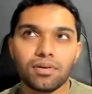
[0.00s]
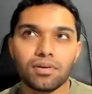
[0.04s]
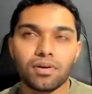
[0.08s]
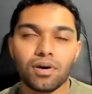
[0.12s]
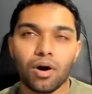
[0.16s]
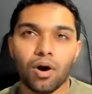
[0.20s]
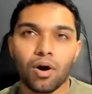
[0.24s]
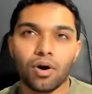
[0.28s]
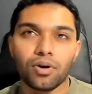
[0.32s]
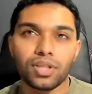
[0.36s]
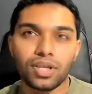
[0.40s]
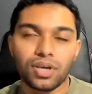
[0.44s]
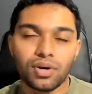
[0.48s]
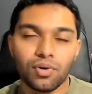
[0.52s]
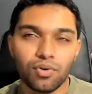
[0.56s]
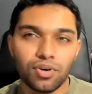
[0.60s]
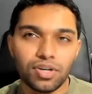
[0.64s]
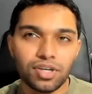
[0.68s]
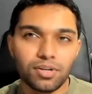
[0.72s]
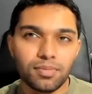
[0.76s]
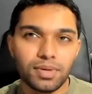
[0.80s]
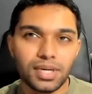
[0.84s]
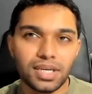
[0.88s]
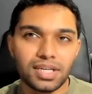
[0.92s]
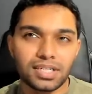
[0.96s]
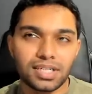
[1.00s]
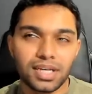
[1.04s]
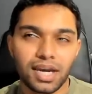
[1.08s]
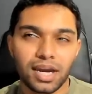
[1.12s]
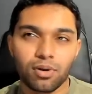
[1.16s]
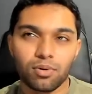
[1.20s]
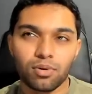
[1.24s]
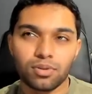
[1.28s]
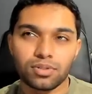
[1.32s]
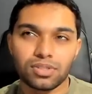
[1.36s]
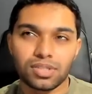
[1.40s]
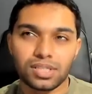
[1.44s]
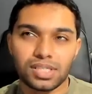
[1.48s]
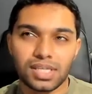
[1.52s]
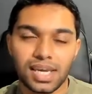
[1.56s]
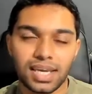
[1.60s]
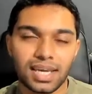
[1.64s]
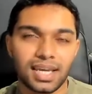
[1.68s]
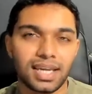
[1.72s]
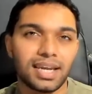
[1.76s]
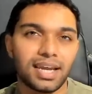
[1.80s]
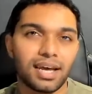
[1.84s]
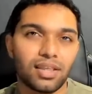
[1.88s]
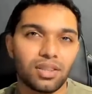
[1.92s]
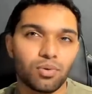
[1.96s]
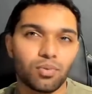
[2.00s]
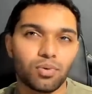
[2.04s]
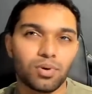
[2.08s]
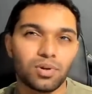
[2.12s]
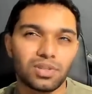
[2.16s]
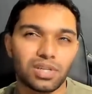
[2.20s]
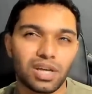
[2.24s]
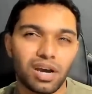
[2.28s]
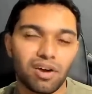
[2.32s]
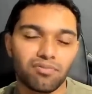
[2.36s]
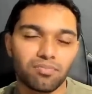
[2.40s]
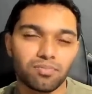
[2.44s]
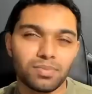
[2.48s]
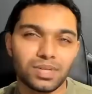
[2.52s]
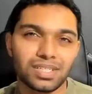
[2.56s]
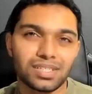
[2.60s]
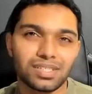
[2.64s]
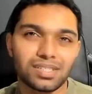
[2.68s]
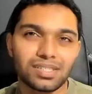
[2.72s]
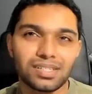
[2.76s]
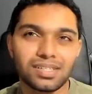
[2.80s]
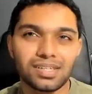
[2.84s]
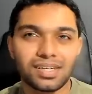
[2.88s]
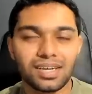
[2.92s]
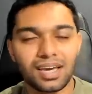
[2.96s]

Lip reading: are they going to be integral to taking down the world government?